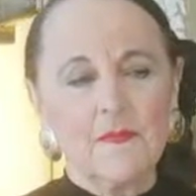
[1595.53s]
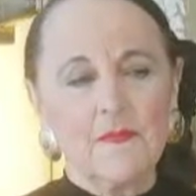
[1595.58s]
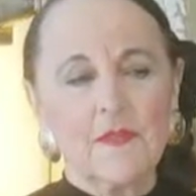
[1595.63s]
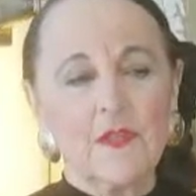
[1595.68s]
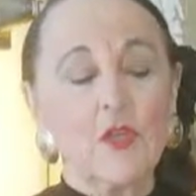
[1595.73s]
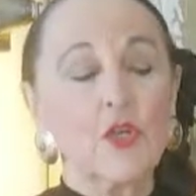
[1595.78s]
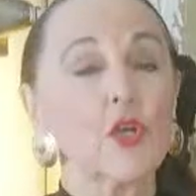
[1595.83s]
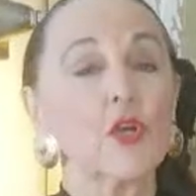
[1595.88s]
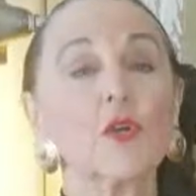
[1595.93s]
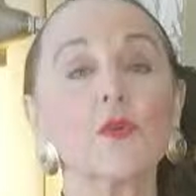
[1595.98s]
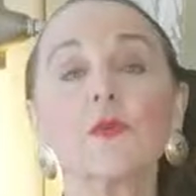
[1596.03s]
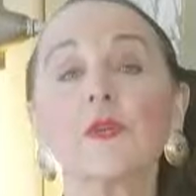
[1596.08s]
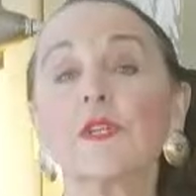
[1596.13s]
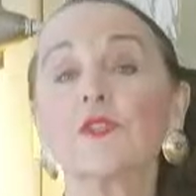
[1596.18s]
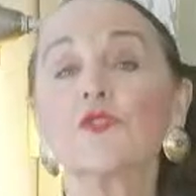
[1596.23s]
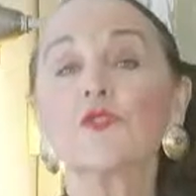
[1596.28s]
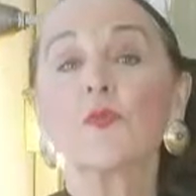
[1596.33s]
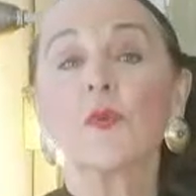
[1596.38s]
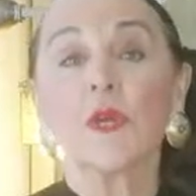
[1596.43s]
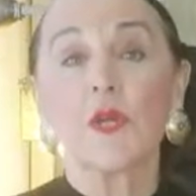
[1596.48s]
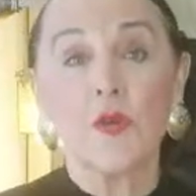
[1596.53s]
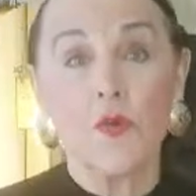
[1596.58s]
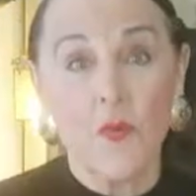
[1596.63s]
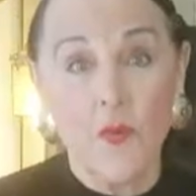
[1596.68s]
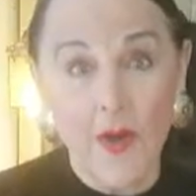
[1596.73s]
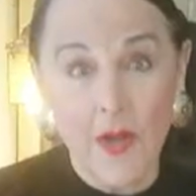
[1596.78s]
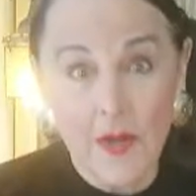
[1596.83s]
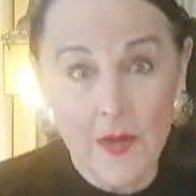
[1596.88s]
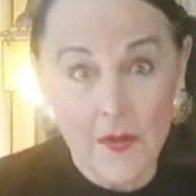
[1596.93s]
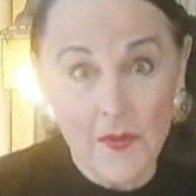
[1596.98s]
courage
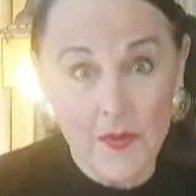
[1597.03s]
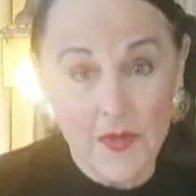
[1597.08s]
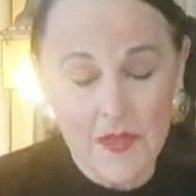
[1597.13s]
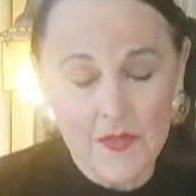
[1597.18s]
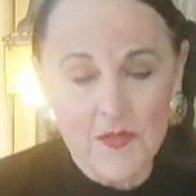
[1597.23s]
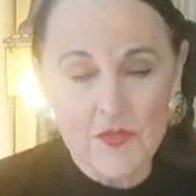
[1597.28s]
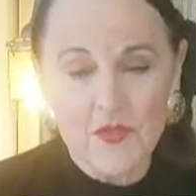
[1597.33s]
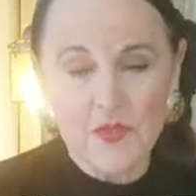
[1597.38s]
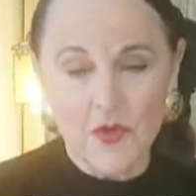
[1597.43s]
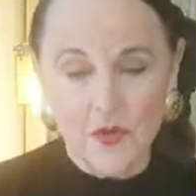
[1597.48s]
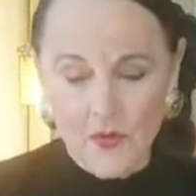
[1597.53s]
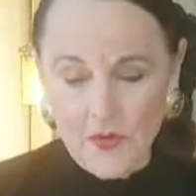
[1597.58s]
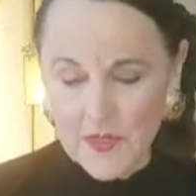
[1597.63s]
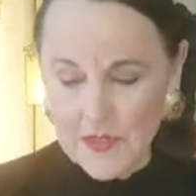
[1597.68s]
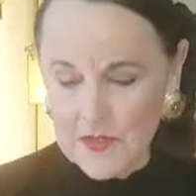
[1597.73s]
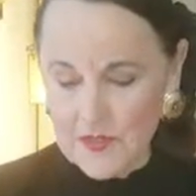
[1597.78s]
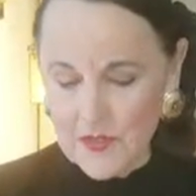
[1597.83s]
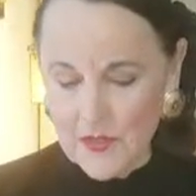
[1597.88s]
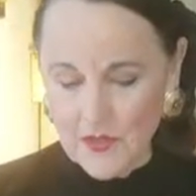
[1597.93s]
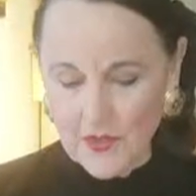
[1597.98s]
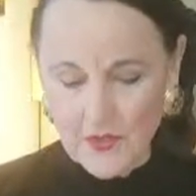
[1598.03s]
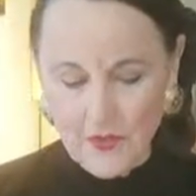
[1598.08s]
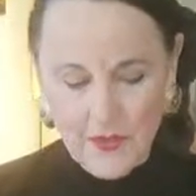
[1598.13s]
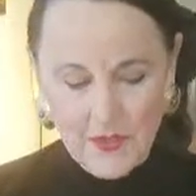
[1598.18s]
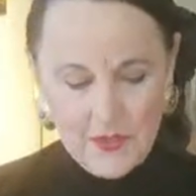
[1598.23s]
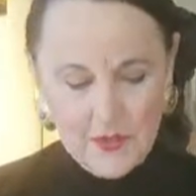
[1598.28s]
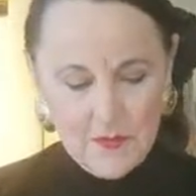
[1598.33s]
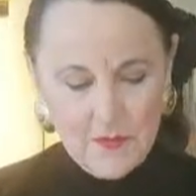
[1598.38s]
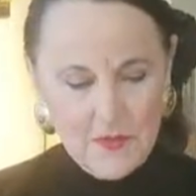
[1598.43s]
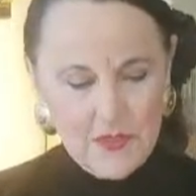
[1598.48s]
requiring stories are
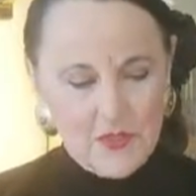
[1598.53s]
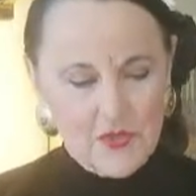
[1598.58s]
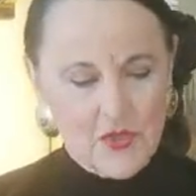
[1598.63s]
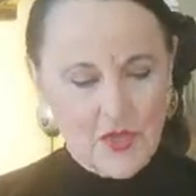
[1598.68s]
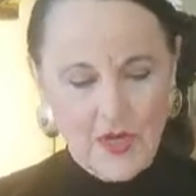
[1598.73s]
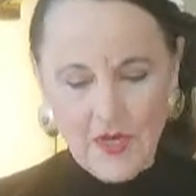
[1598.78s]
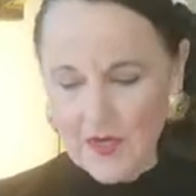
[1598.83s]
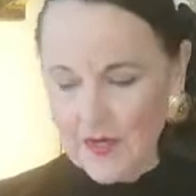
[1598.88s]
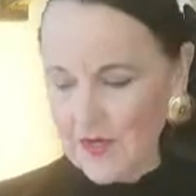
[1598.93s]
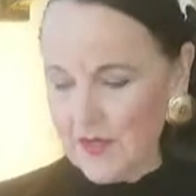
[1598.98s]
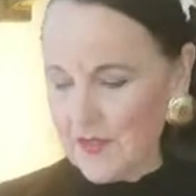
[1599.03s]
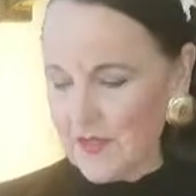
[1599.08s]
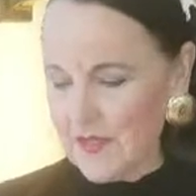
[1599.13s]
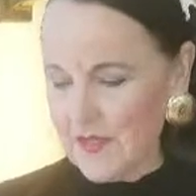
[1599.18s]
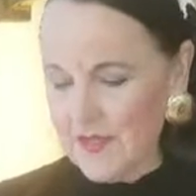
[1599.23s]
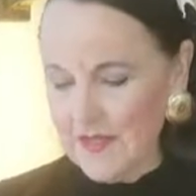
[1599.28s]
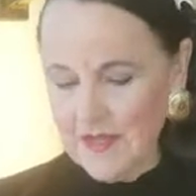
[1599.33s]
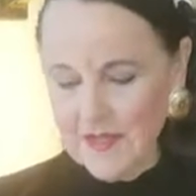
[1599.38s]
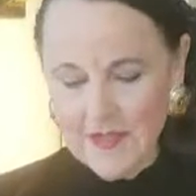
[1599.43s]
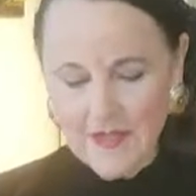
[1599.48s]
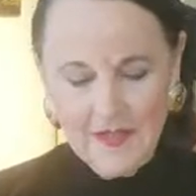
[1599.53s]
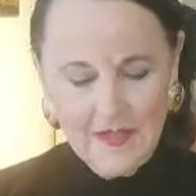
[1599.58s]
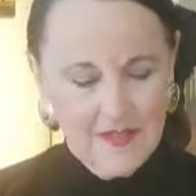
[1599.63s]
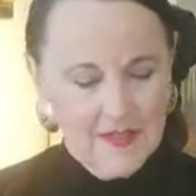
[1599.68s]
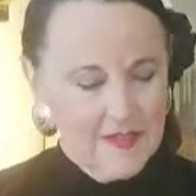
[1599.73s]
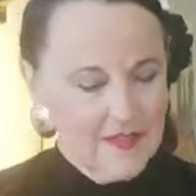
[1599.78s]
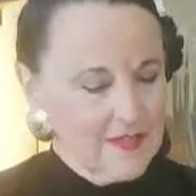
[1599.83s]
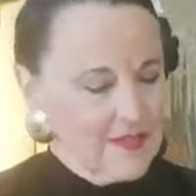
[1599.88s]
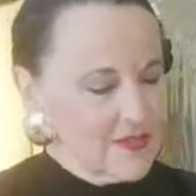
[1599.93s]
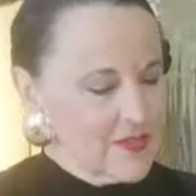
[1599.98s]
going to be shared.
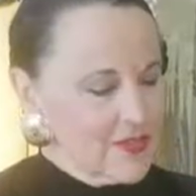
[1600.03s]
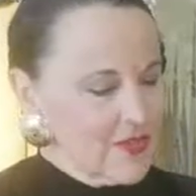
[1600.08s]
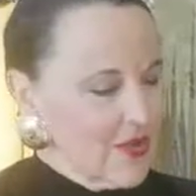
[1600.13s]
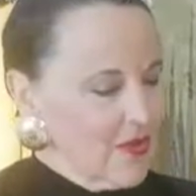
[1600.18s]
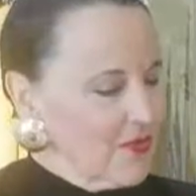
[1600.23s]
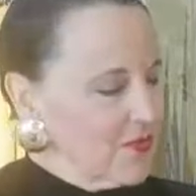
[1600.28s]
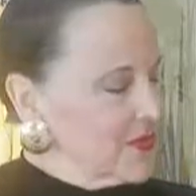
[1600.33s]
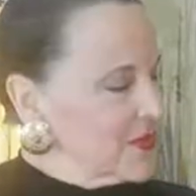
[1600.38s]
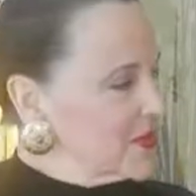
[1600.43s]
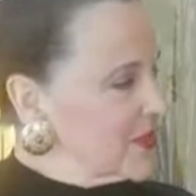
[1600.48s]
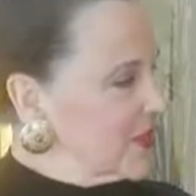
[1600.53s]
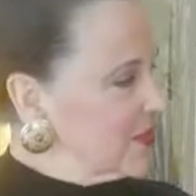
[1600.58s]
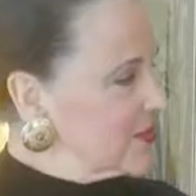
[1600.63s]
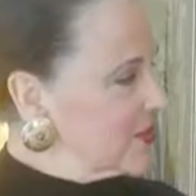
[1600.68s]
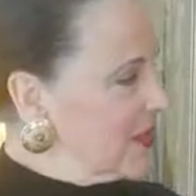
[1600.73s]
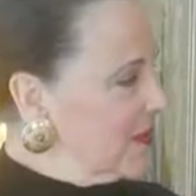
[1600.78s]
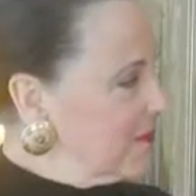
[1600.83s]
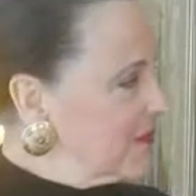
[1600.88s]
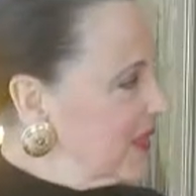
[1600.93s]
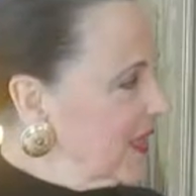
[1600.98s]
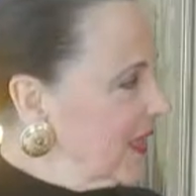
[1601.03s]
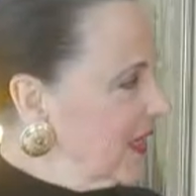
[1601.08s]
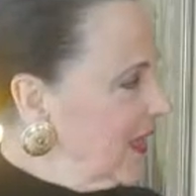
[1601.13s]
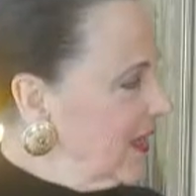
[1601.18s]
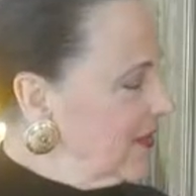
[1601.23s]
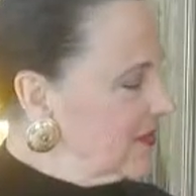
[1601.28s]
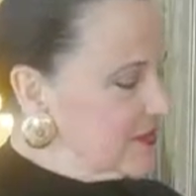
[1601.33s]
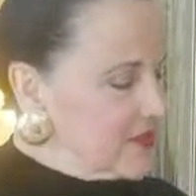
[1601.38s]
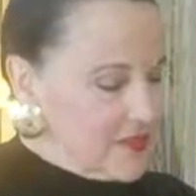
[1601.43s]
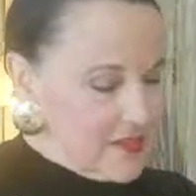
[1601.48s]
So was there something
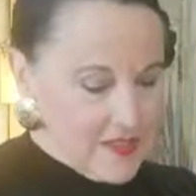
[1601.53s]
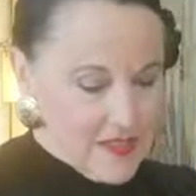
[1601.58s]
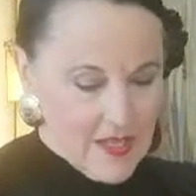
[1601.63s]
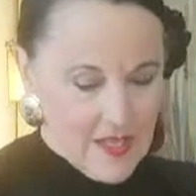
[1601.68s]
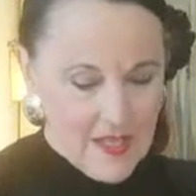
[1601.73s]
else?